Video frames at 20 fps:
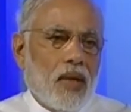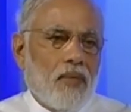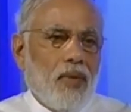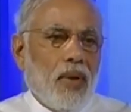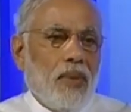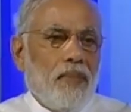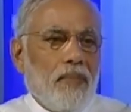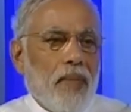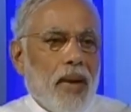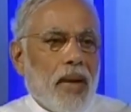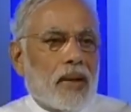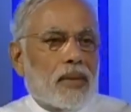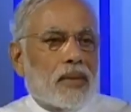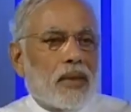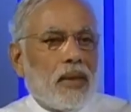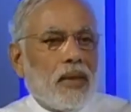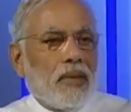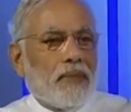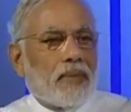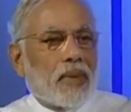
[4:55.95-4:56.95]
will make
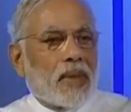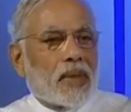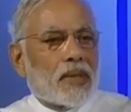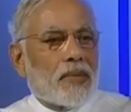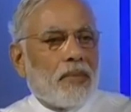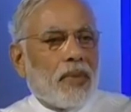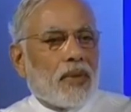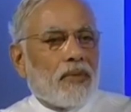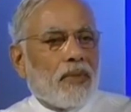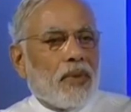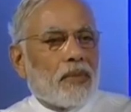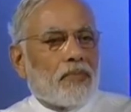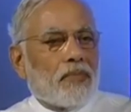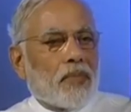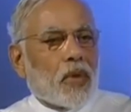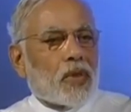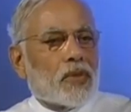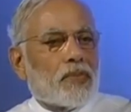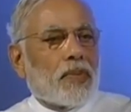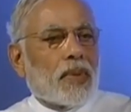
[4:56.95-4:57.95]
the difference between
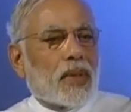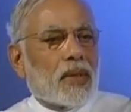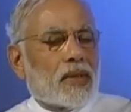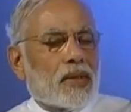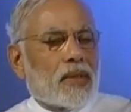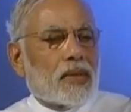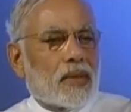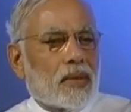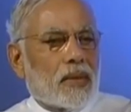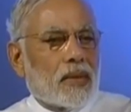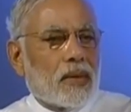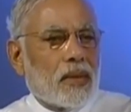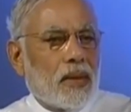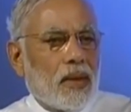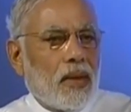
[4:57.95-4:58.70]
prosperous,